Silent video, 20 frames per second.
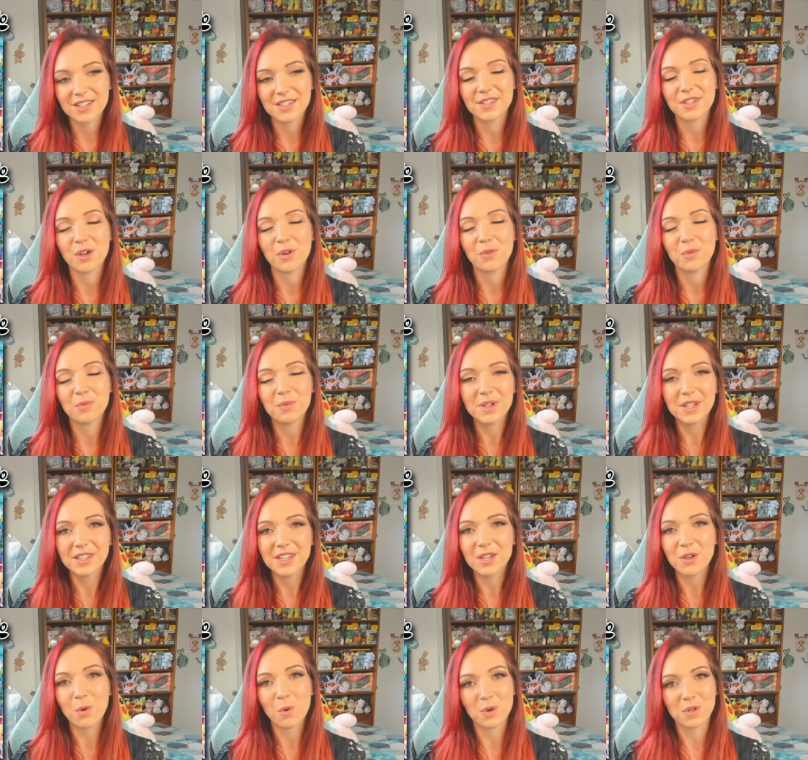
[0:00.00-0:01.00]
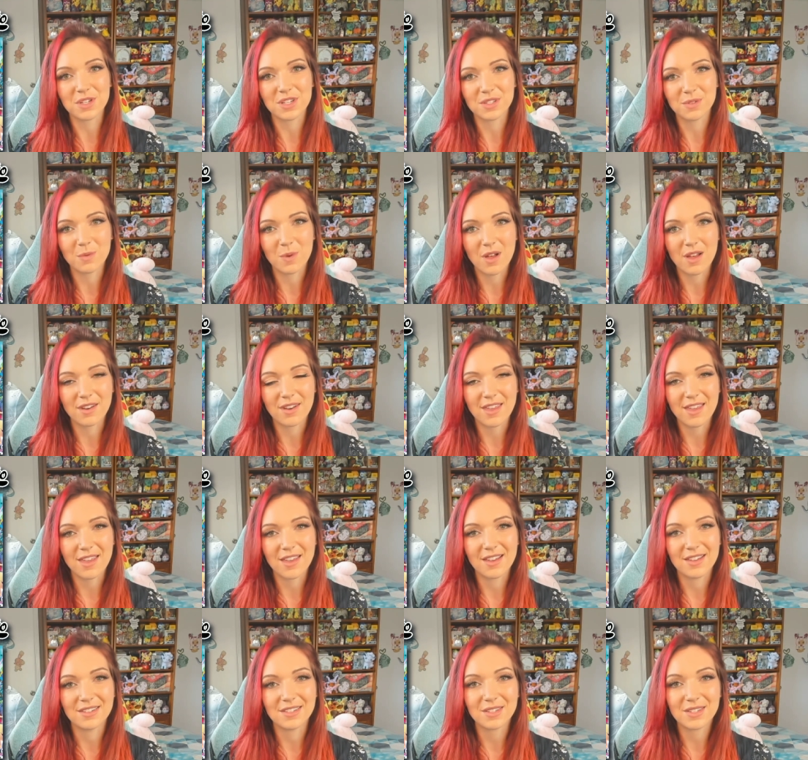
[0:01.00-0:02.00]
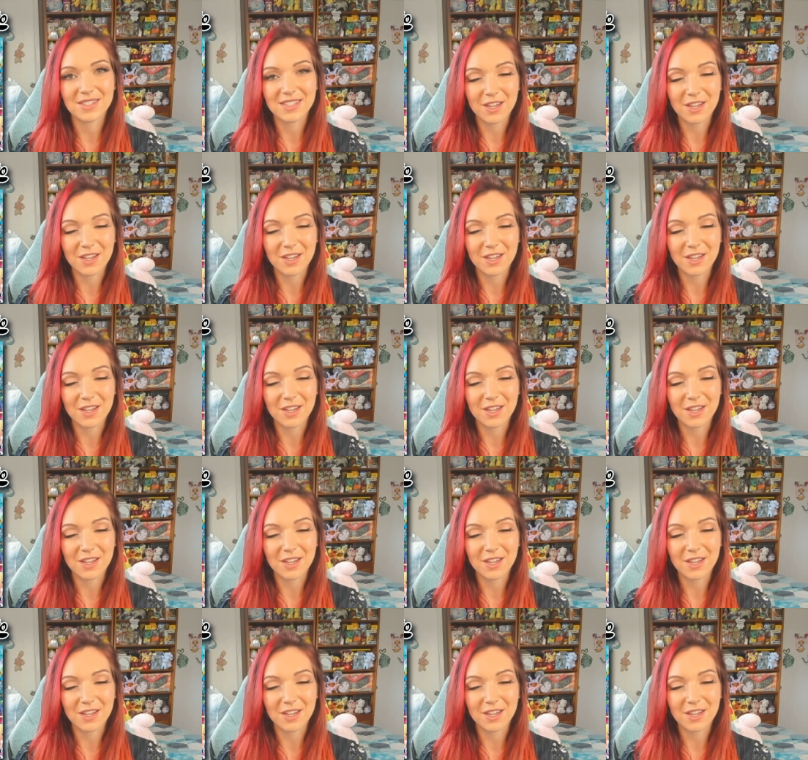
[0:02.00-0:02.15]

It's a really gorgeous one, and